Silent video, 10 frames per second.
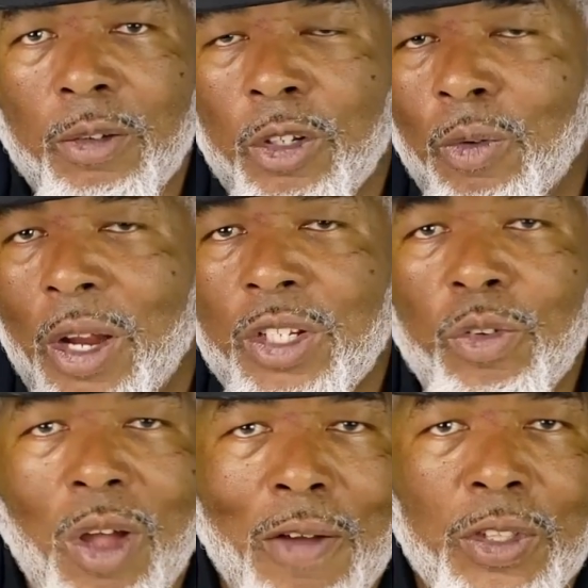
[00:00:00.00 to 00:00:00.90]

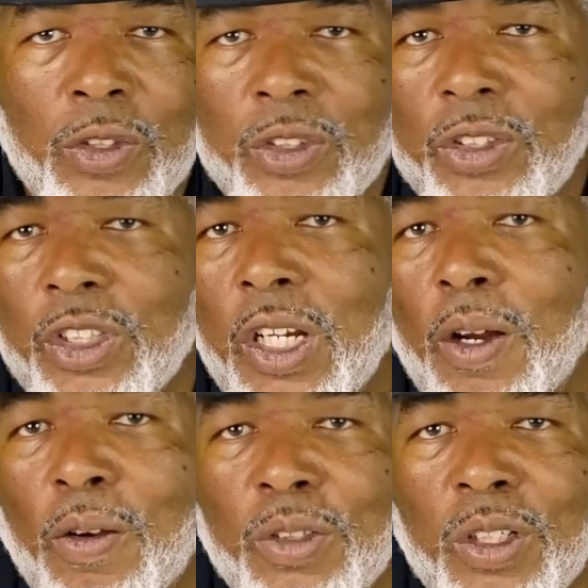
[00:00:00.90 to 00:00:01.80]
correctional officers and
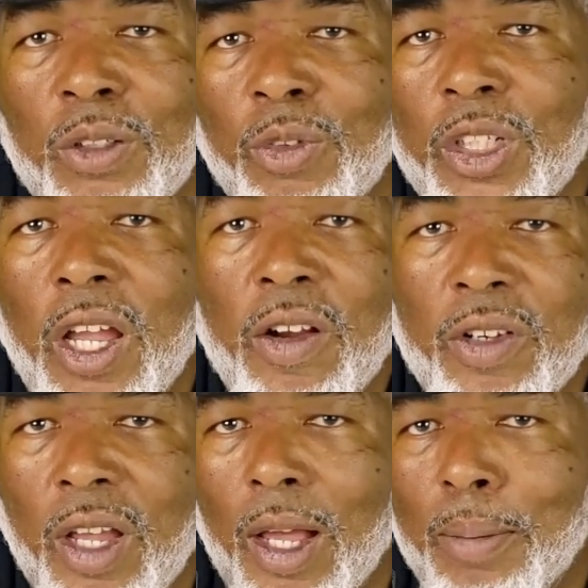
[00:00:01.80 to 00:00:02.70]
sheriffs and
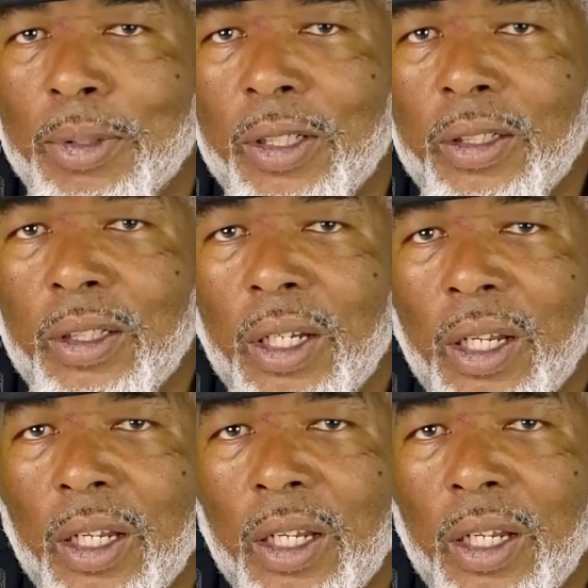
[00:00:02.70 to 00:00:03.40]
retired cops and